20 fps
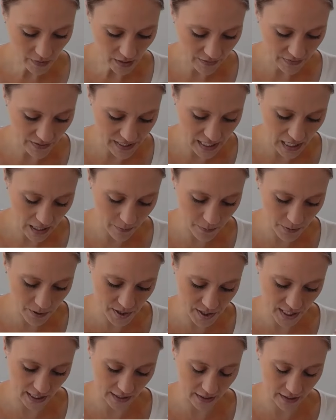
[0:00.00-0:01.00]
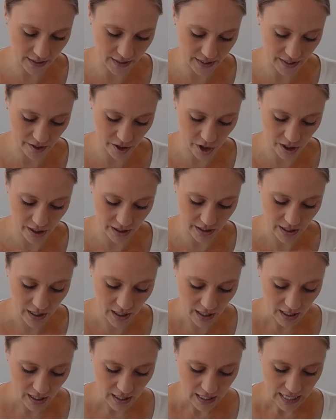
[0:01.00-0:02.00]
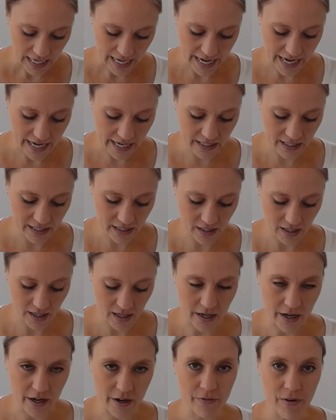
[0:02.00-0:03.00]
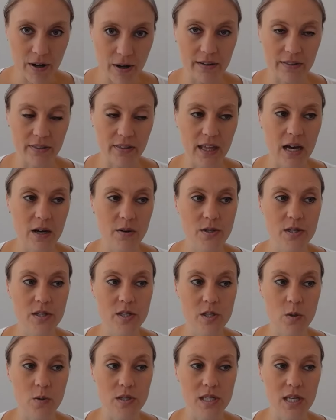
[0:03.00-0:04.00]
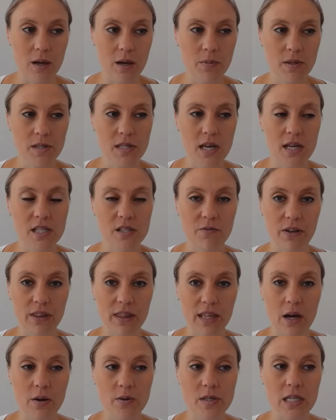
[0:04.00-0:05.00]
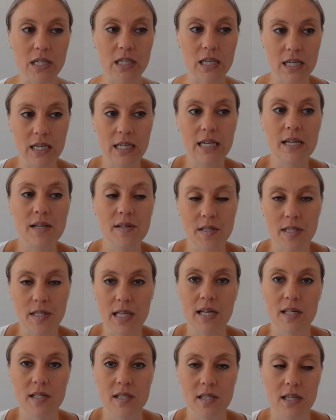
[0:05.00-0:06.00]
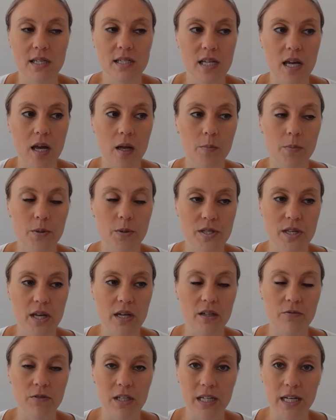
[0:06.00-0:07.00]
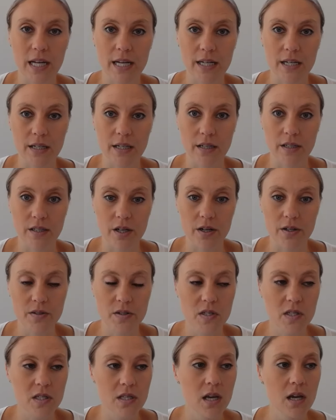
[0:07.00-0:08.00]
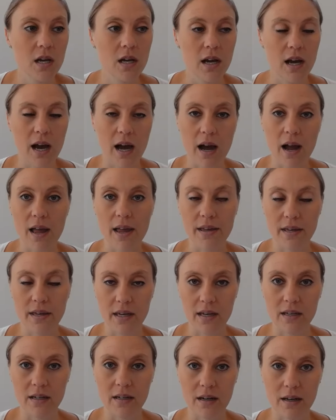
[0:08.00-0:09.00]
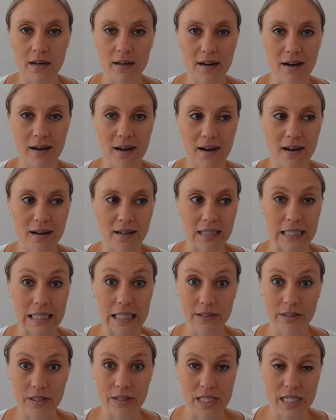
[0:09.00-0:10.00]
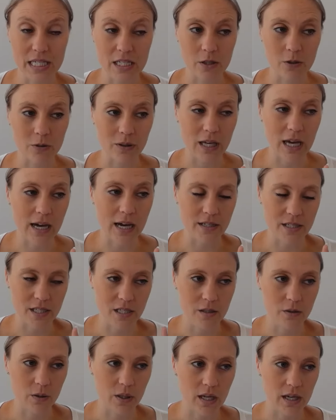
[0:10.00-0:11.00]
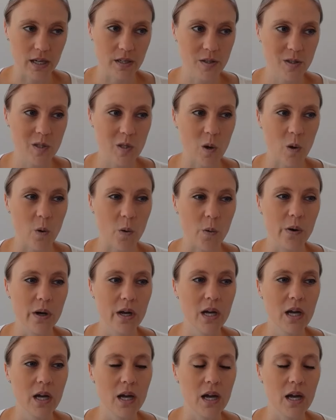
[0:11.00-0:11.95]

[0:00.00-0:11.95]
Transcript: The 10% condition, and of 1,000, so a sample size of 1,000, it is less than 10% of Canadian adults. I can guarantee you that. Okay, so